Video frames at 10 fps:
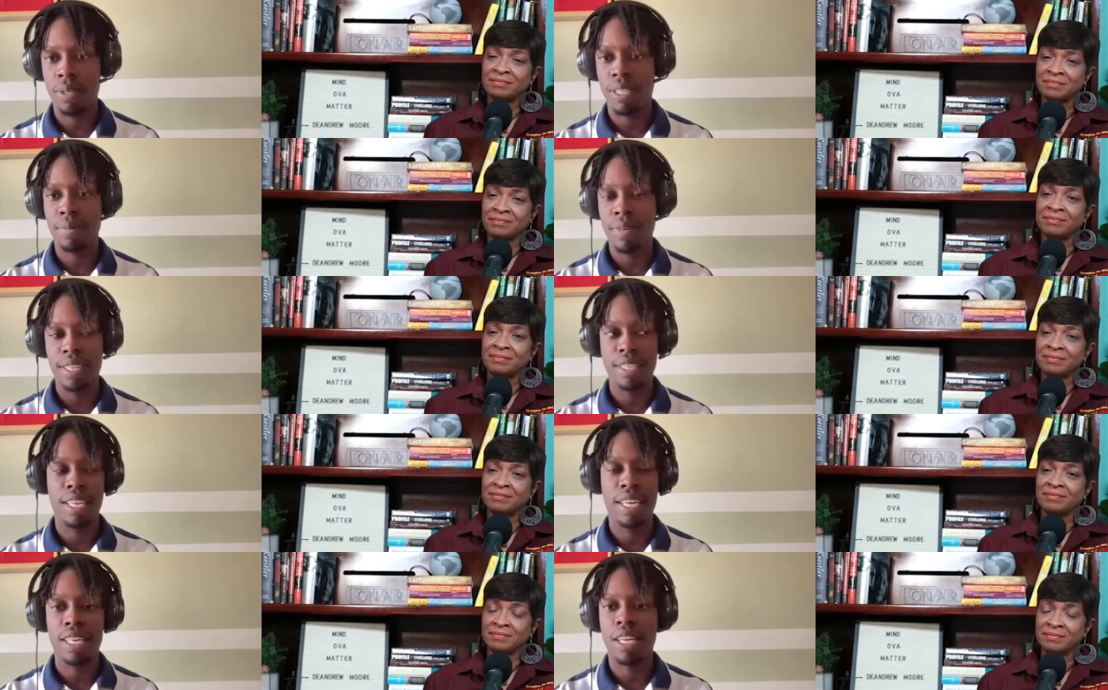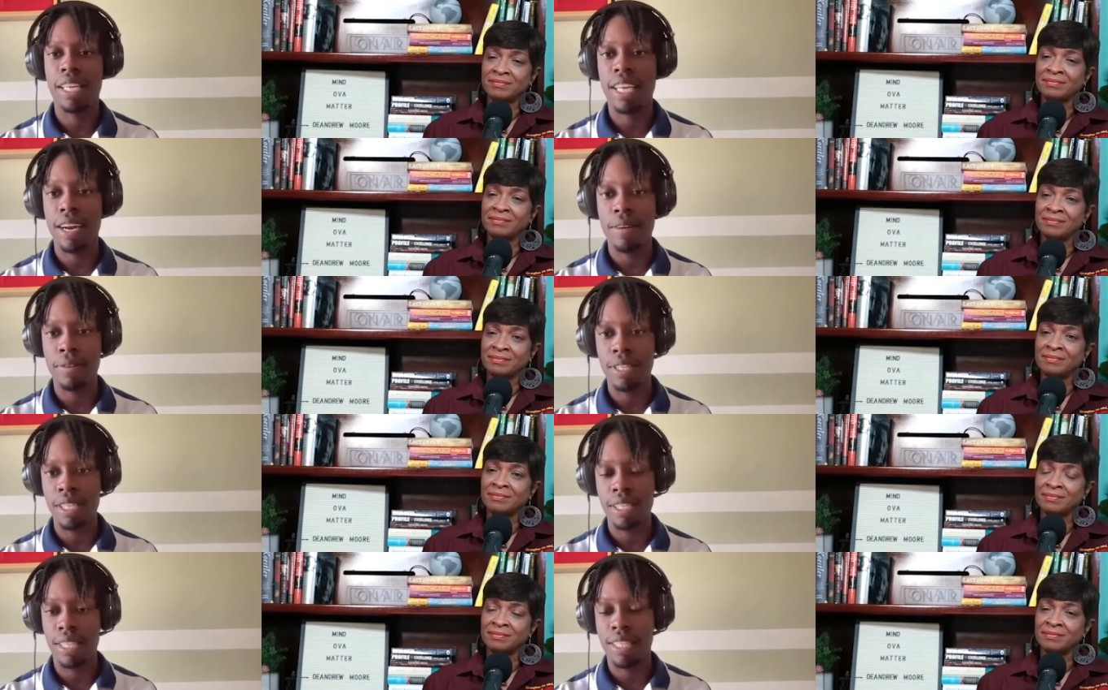Speaker 1: which means that Mm-hmm. on an
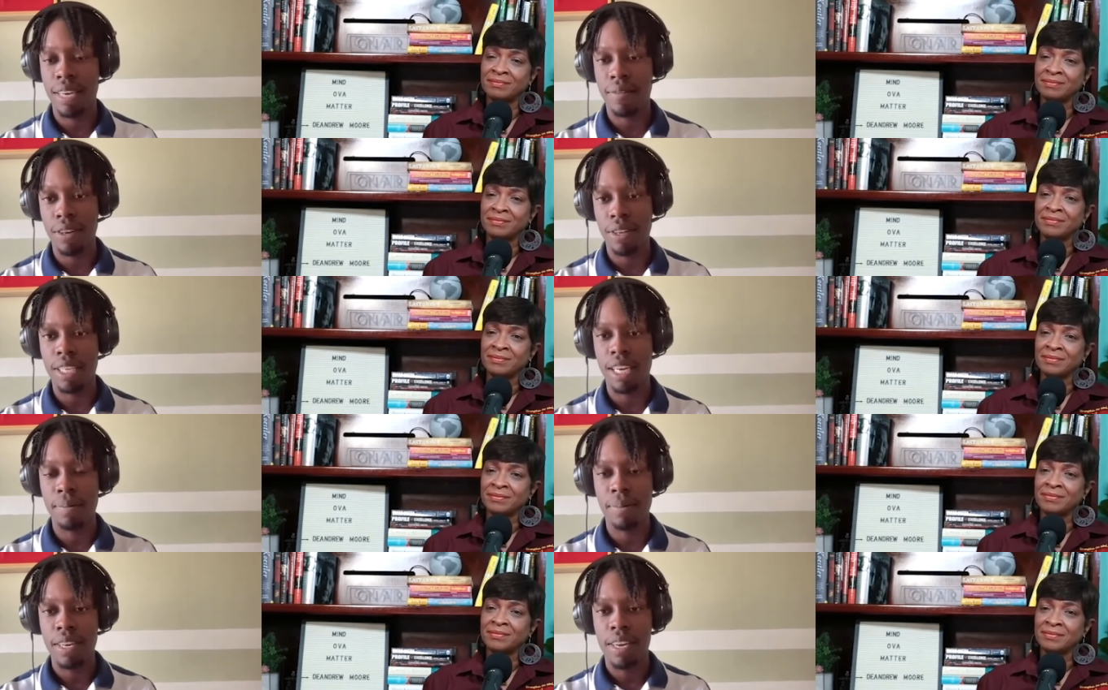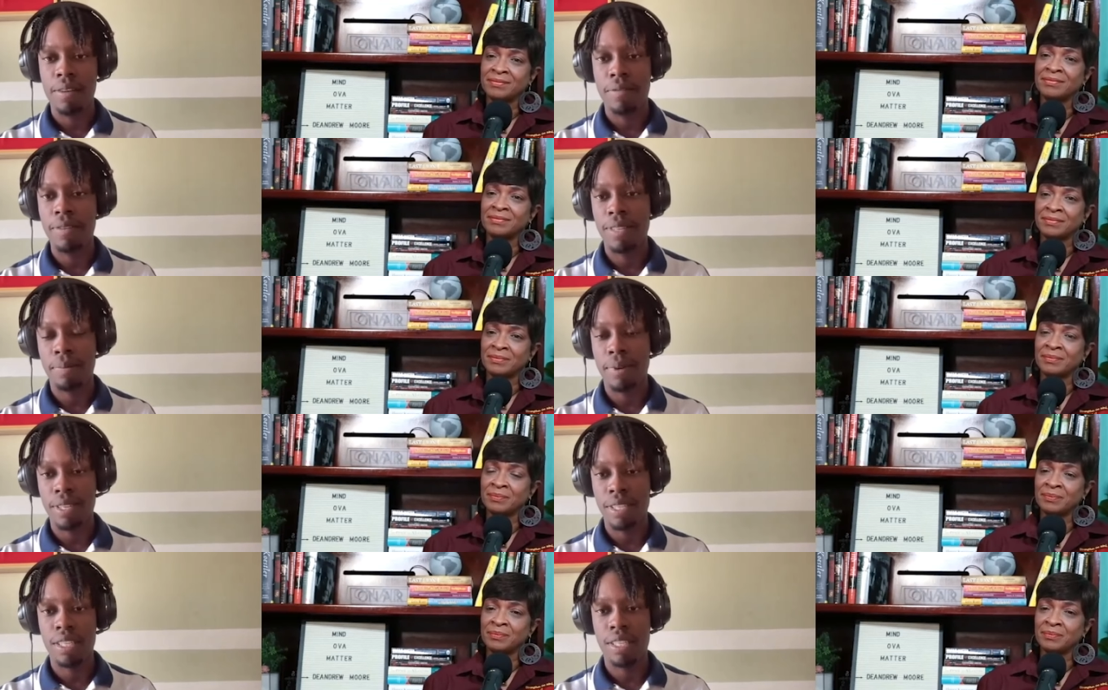average, since I've launched the app, 50
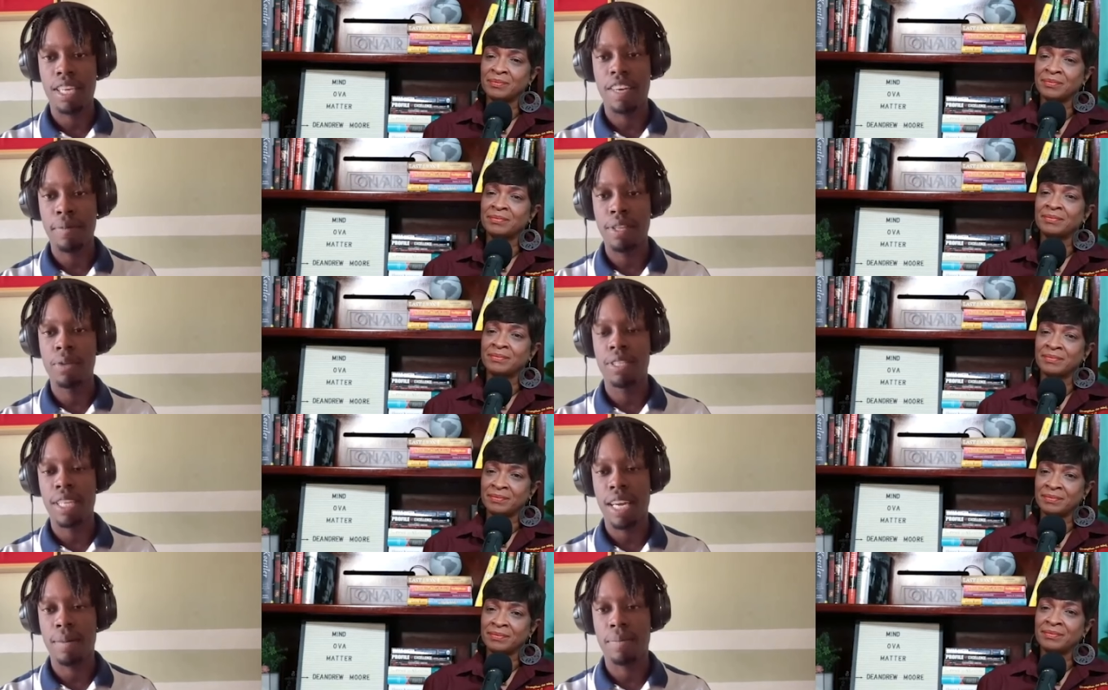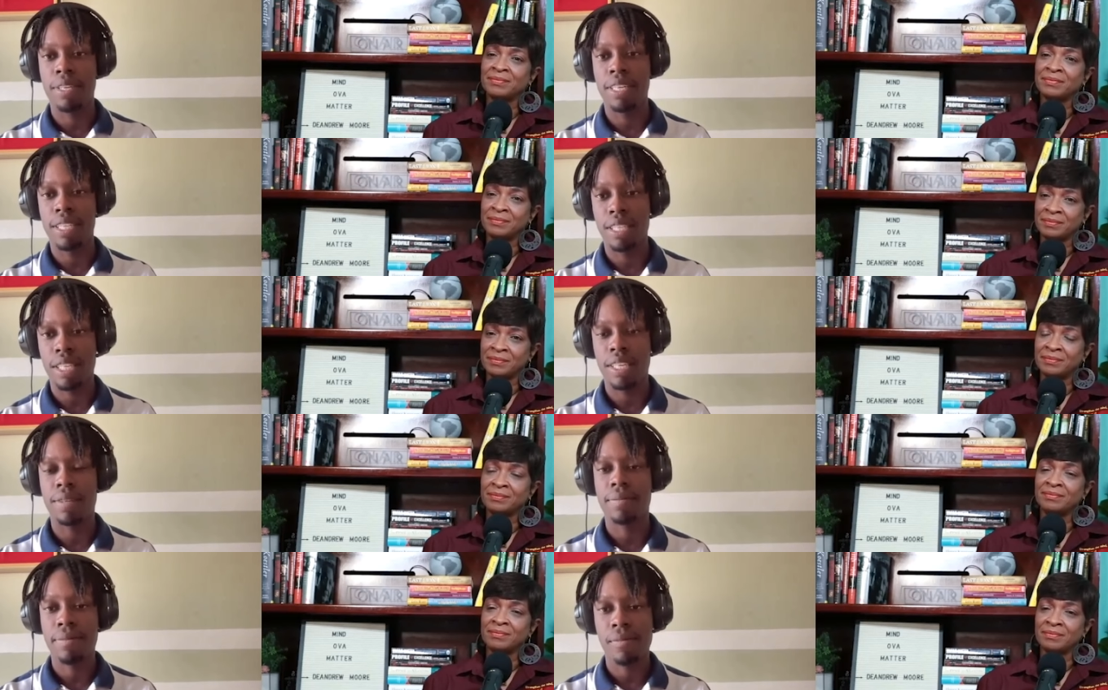persons have been using the app each day.
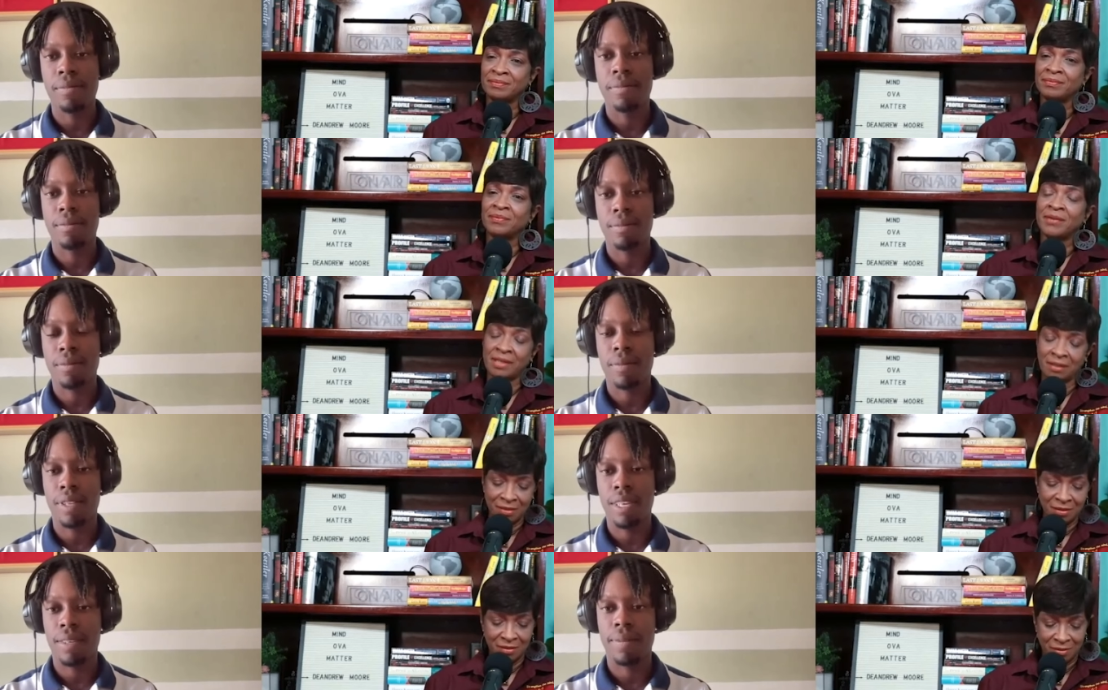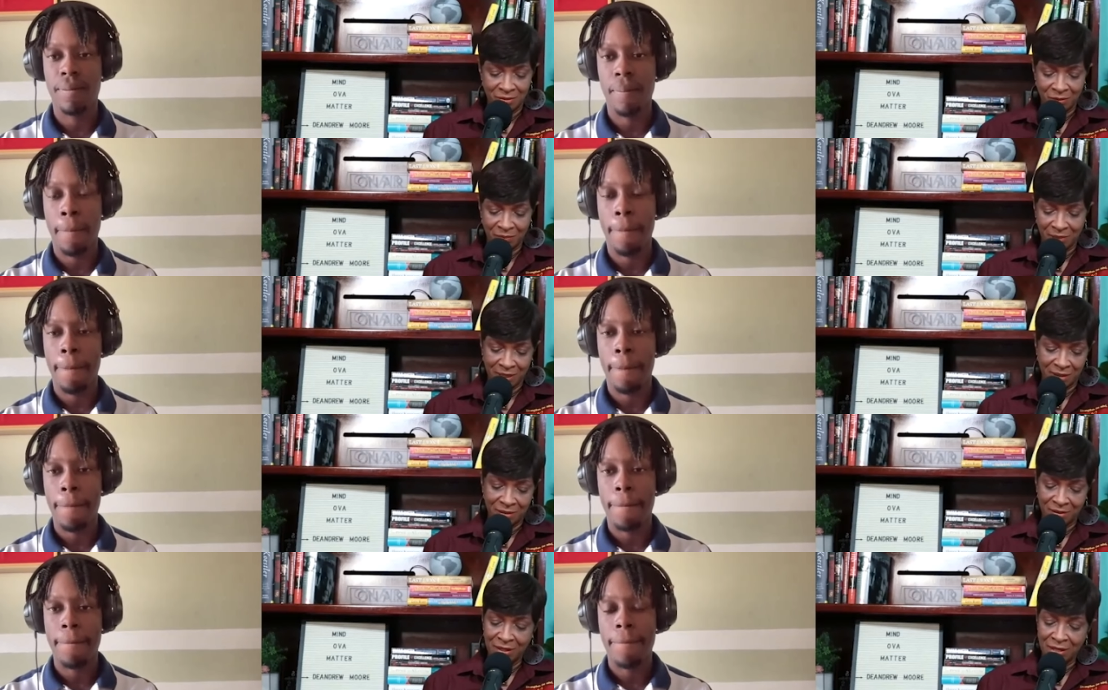
Speaker 2: Mm, that is awesome,
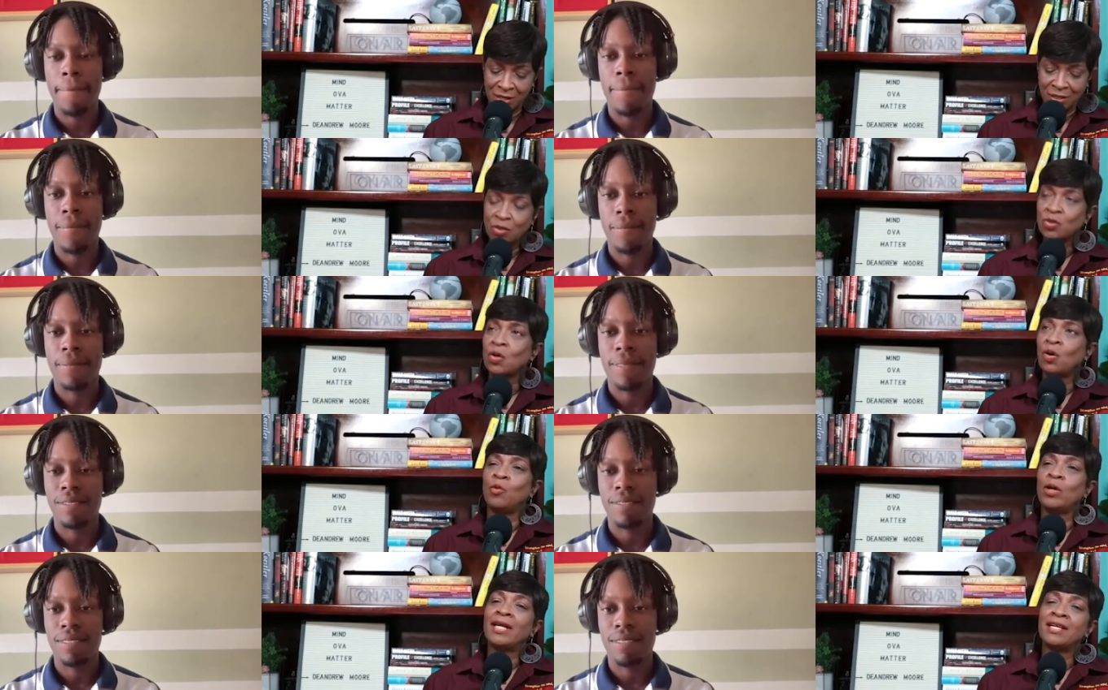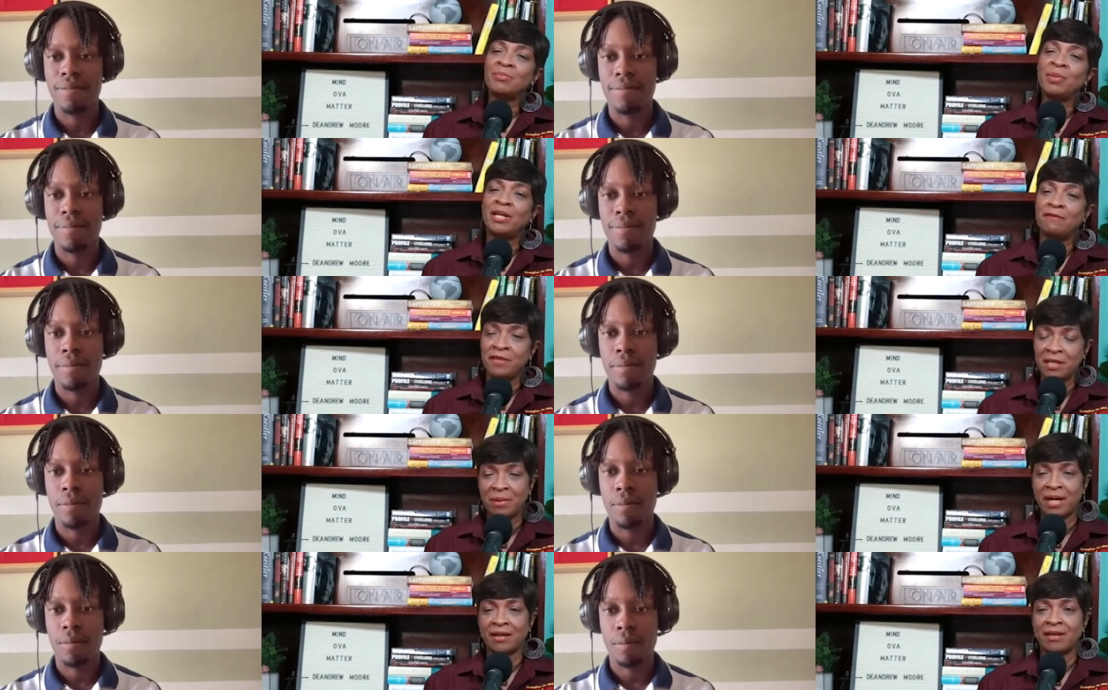man. So, what has been the
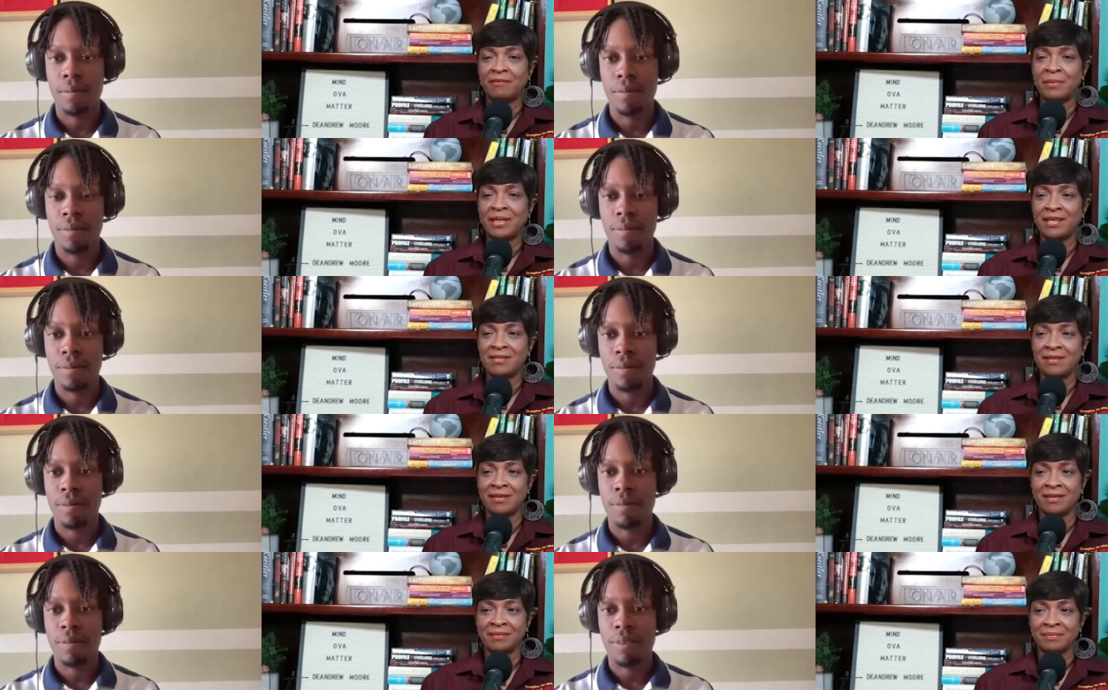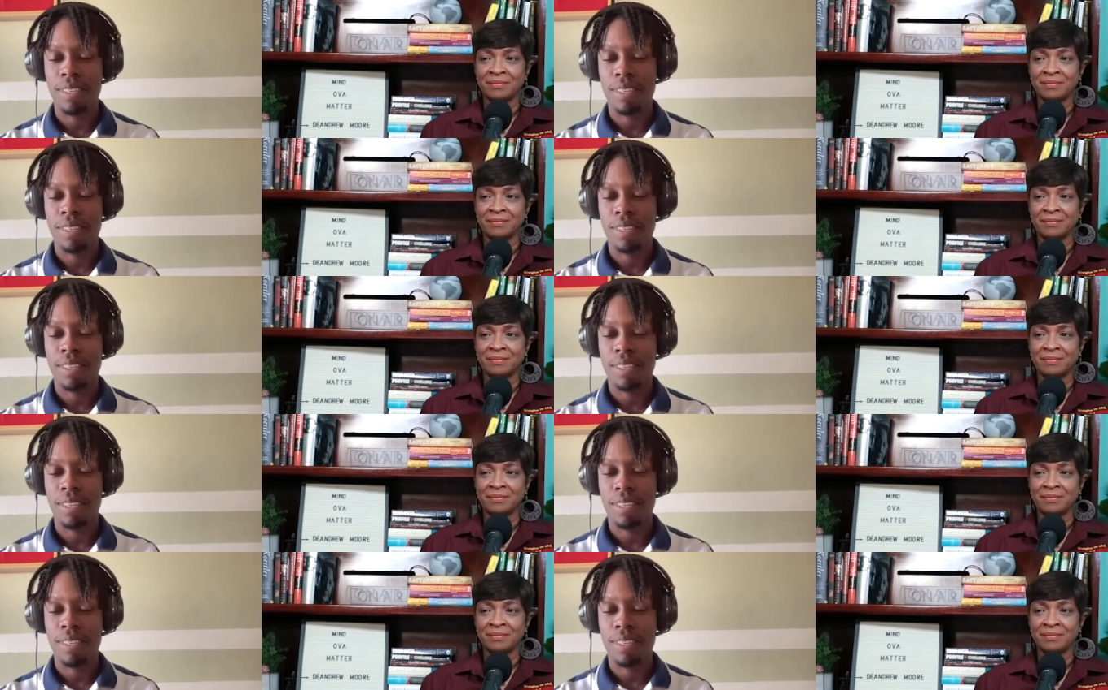feedback you have been getting?